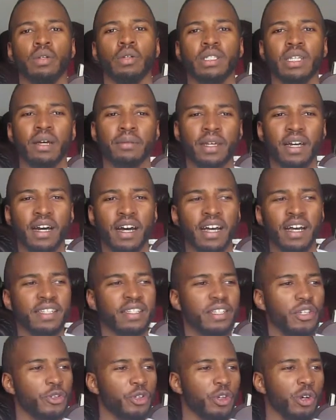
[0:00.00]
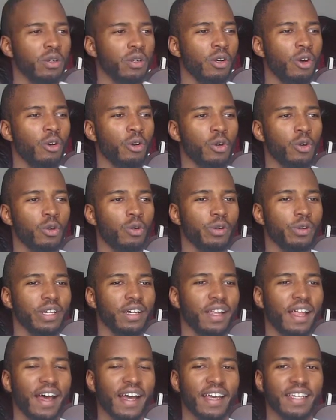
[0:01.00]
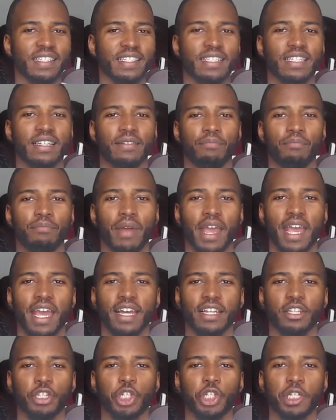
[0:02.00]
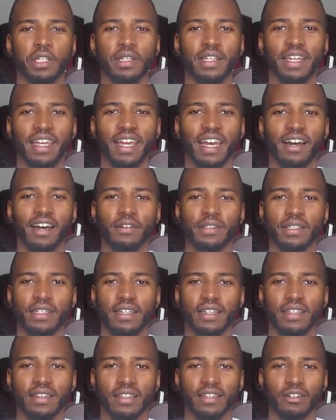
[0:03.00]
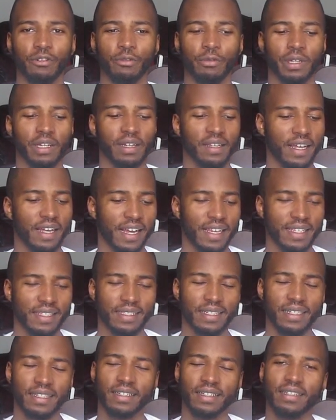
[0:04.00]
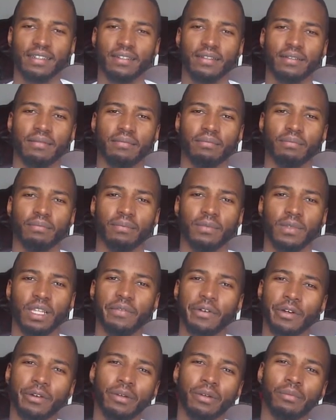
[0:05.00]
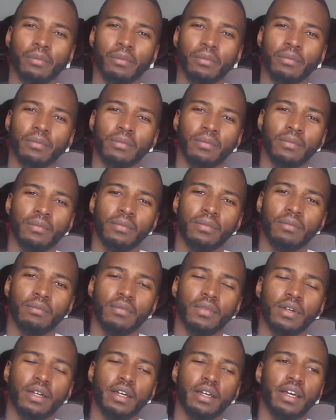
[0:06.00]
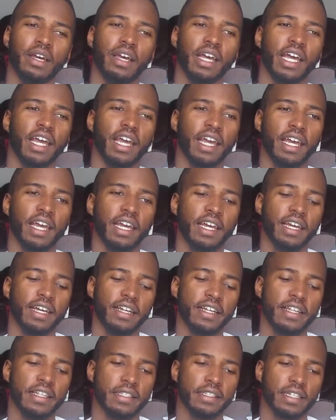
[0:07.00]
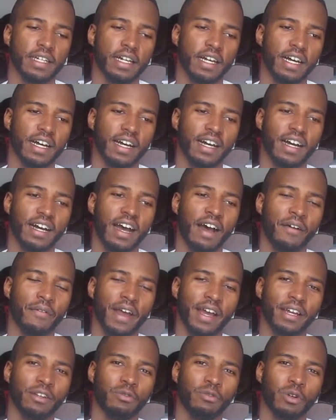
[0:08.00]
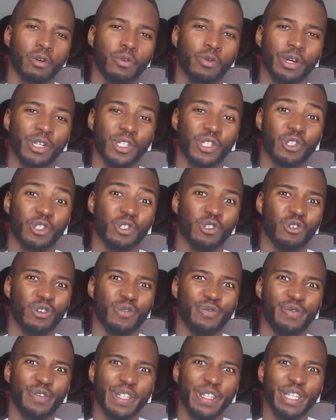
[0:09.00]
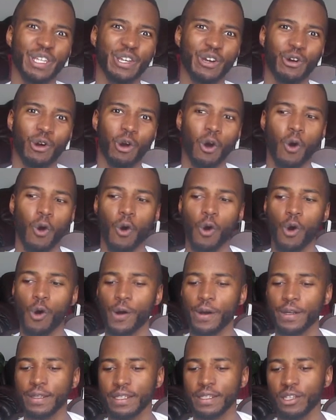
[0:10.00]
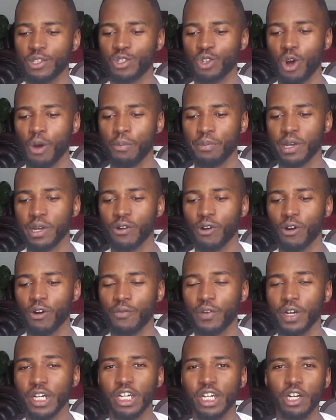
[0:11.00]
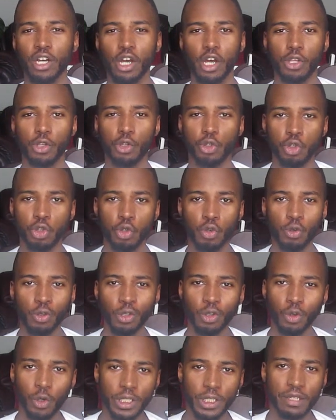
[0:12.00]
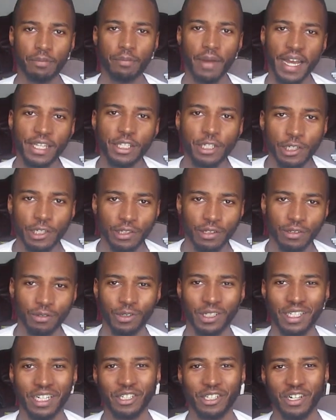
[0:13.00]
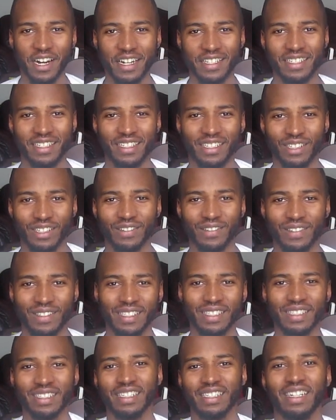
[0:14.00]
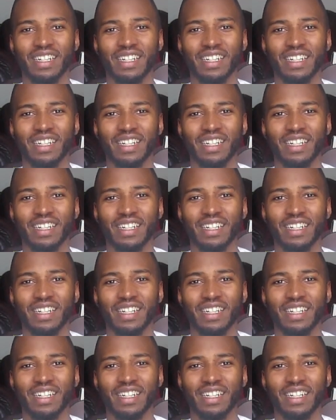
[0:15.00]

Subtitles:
What's up, guys? It's your local realized man chilling out in the realized living room. And I've had a request to do a video on the topic of do looks matter when attracting girls?